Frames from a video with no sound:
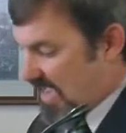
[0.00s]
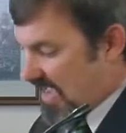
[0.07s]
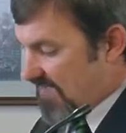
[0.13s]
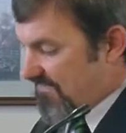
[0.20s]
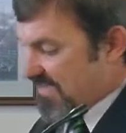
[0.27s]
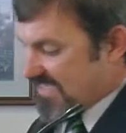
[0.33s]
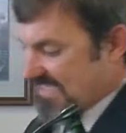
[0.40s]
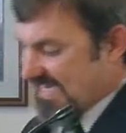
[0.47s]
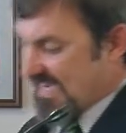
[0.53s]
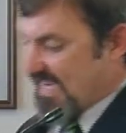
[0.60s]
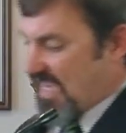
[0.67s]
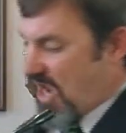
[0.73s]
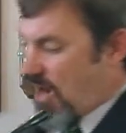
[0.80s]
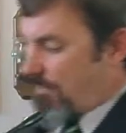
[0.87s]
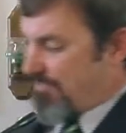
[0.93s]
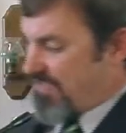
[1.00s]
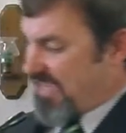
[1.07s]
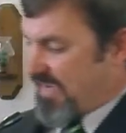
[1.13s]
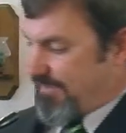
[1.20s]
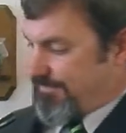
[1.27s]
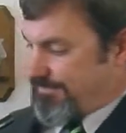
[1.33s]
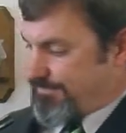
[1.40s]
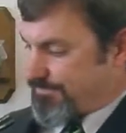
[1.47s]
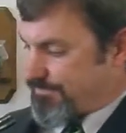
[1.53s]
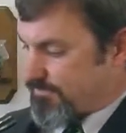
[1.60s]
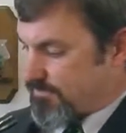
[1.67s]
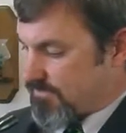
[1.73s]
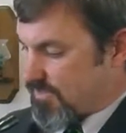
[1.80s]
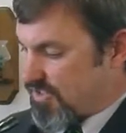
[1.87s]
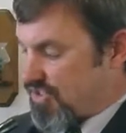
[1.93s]
If it didn't help them
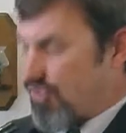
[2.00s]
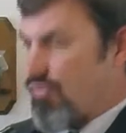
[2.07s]
to